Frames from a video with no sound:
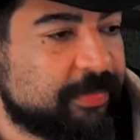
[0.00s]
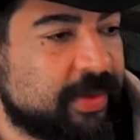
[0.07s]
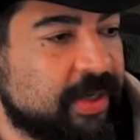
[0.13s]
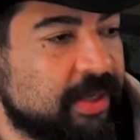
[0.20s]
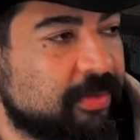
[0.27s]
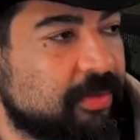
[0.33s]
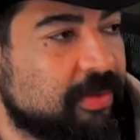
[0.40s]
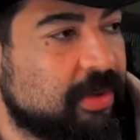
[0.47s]

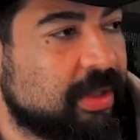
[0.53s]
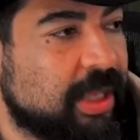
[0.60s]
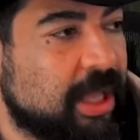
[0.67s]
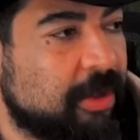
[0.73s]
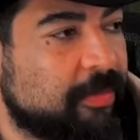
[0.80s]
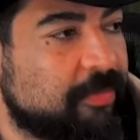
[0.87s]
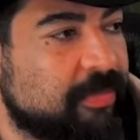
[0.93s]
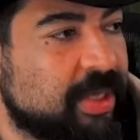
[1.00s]
but it will
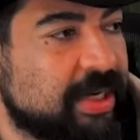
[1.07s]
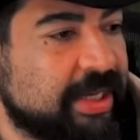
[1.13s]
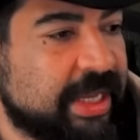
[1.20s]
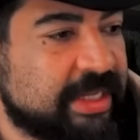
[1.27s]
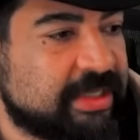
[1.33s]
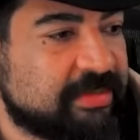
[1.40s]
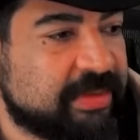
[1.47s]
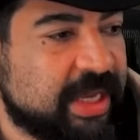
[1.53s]
help
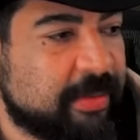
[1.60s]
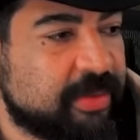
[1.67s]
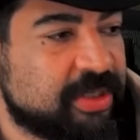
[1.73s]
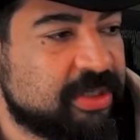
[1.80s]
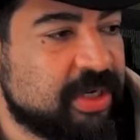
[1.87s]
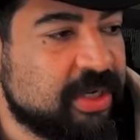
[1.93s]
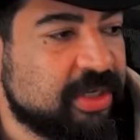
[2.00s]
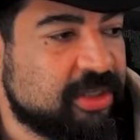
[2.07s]
mitigate some
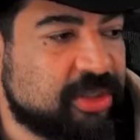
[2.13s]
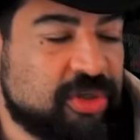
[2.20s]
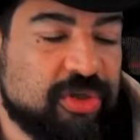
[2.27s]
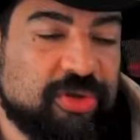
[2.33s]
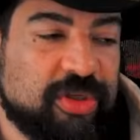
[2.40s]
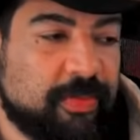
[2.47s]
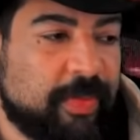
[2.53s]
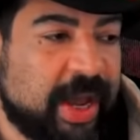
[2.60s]
damage
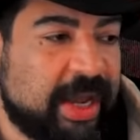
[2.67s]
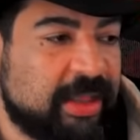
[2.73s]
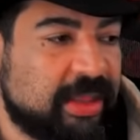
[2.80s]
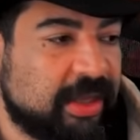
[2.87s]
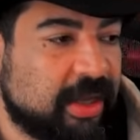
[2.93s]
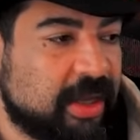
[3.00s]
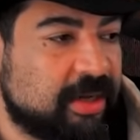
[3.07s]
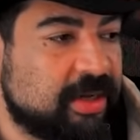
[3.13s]
due to
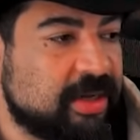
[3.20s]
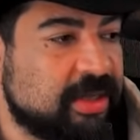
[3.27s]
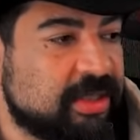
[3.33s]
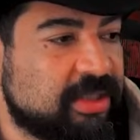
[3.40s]
Pythion.